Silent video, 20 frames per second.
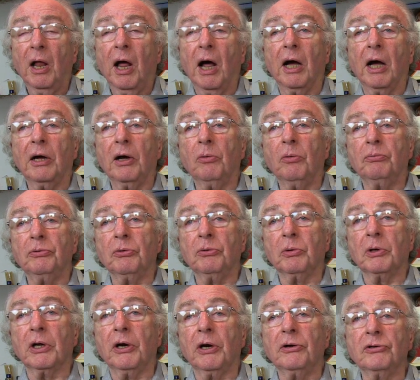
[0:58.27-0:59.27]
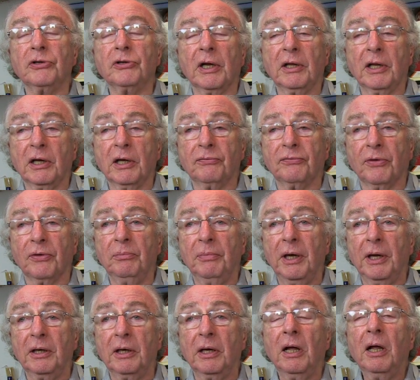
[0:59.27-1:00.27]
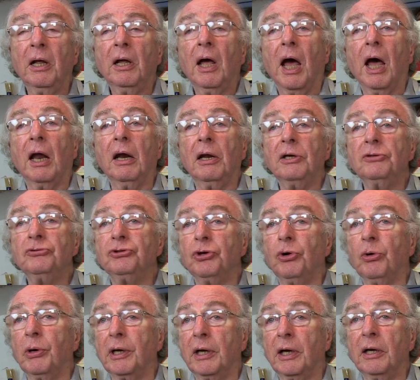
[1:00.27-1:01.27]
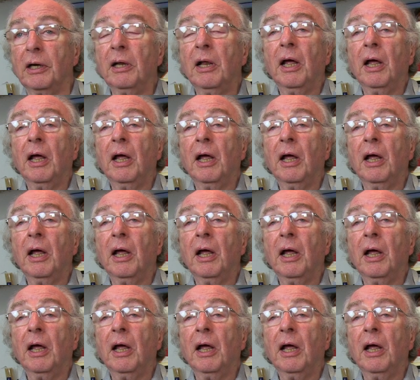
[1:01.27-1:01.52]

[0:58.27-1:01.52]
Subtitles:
I hope you will learn something from me and enjoy it.